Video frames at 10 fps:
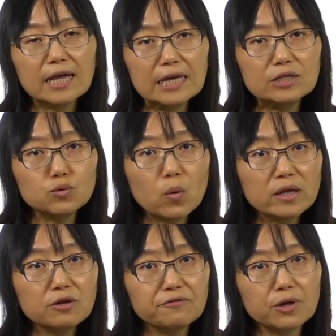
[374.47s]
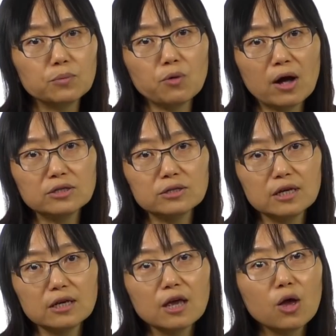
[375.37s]
each one of their
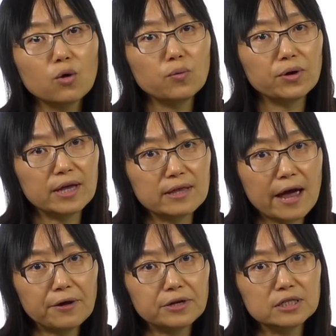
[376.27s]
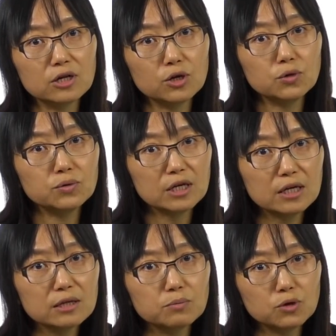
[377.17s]
progeny will inherit a
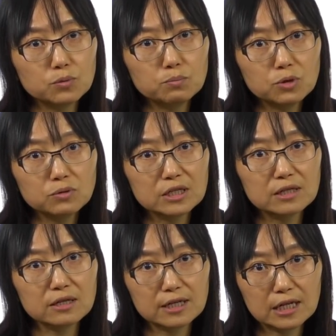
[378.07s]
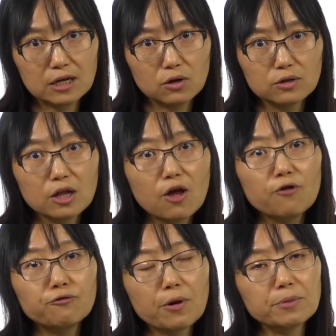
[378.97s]
unique mutant allele
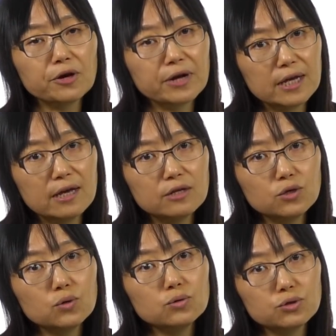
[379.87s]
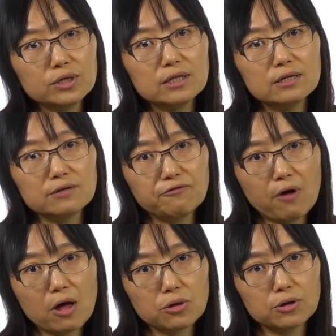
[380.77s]
from their ENU-treated
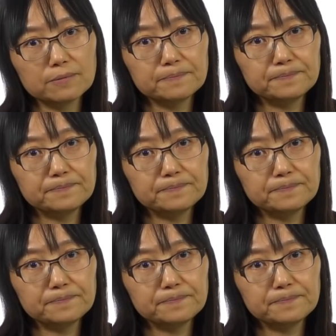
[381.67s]
father.